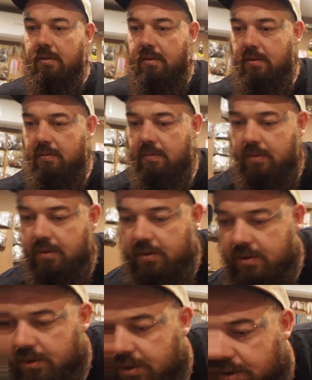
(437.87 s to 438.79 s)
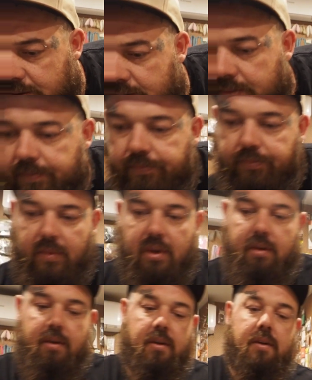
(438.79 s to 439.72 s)
cool, good to go.
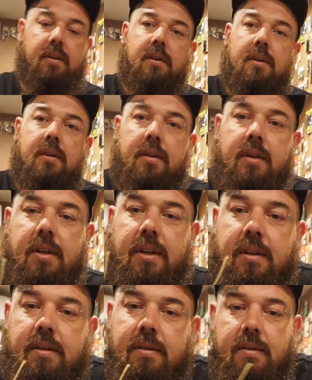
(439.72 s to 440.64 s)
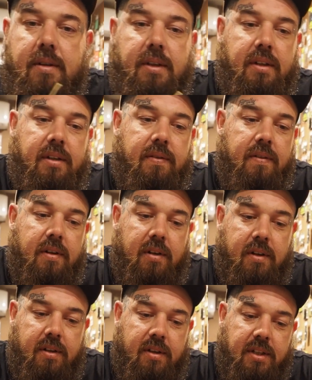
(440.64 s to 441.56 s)
Now, into your fly
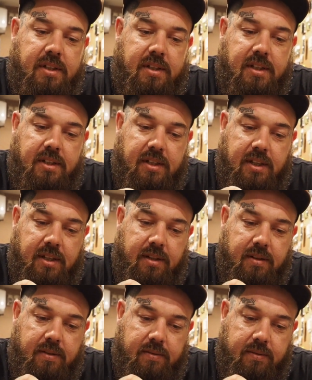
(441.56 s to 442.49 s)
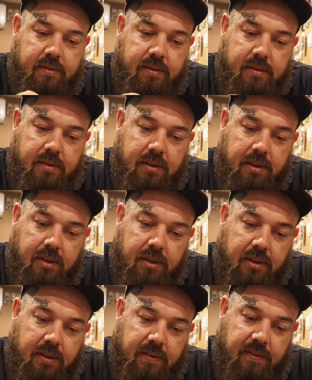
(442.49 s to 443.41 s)
line. These SA
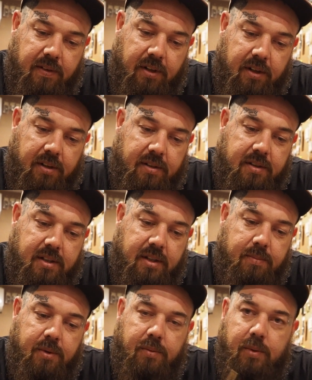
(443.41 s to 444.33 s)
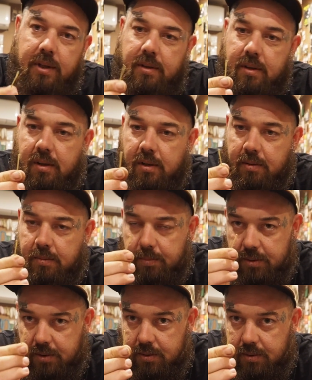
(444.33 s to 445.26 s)
fly lines come with welded
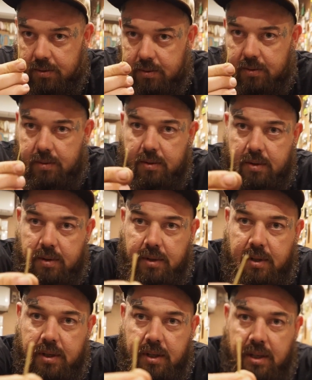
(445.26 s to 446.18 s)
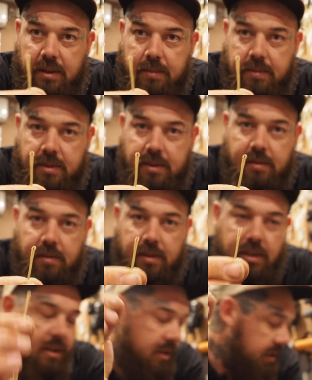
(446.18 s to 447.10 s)
loops.
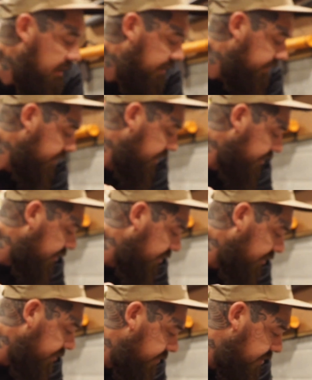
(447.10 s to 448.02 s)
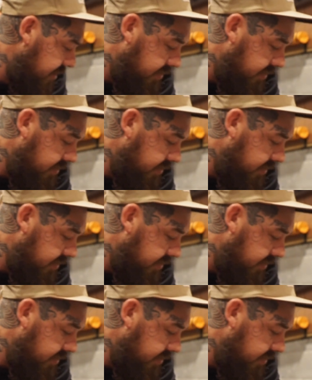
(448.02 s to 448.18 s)
Absolutely love welded loops.